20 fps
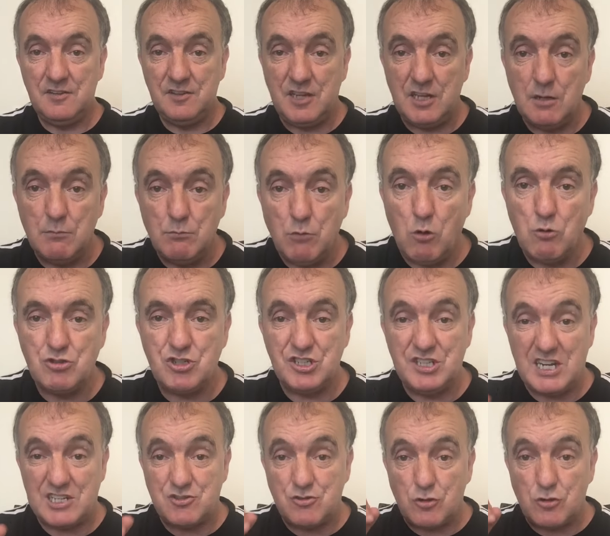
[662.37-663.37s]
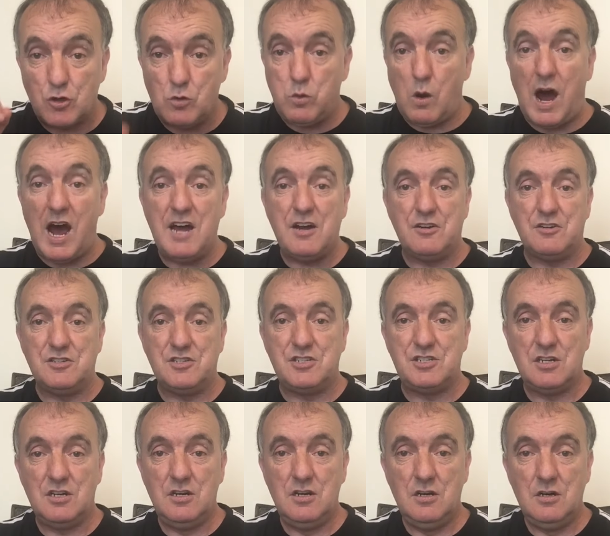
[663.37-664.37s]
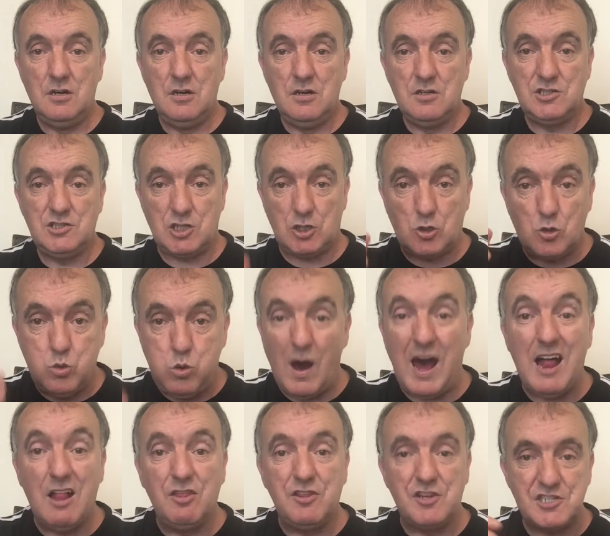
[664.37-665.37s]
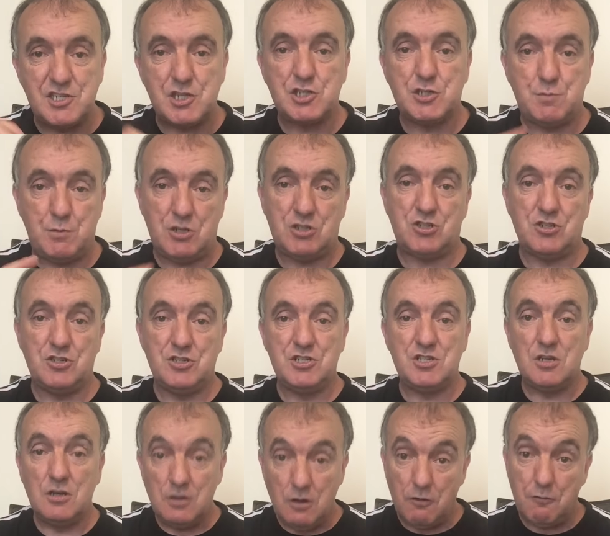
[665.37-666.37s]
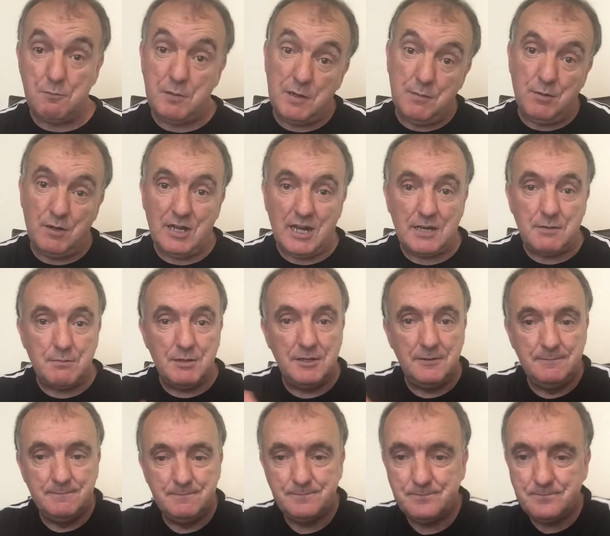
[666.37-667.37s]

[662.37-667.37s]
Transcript: the emotion that's required to quell the suspicions of people like me.